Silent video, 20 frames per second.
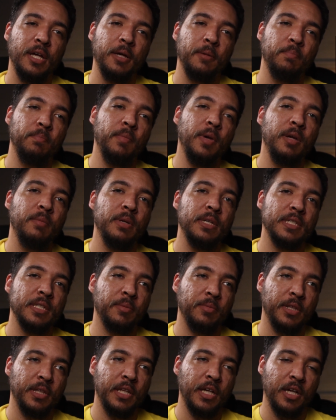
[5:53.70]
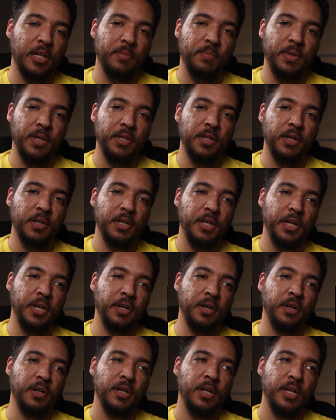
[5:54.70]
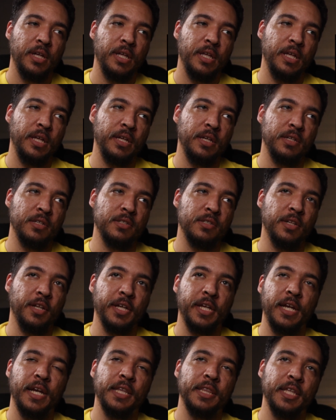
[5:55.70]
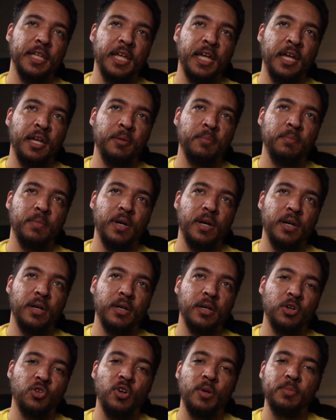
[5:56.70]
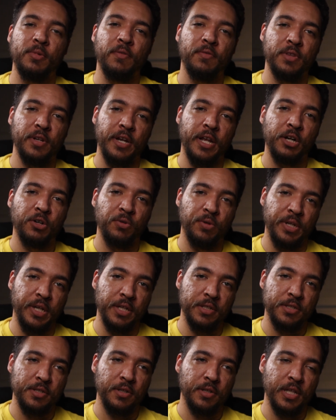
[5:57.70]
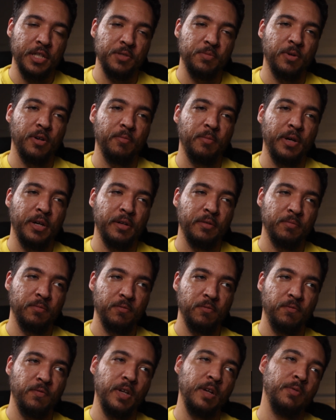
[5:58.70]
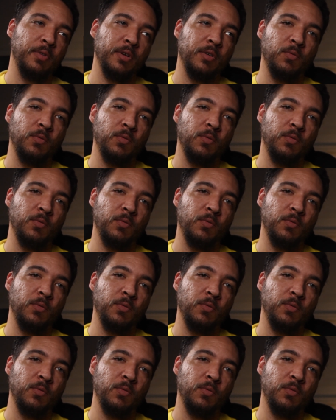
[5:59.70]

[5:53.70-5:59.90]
maybe something that could be done here is looking at the game Crypt of the Necrodancer. That's one of my favorite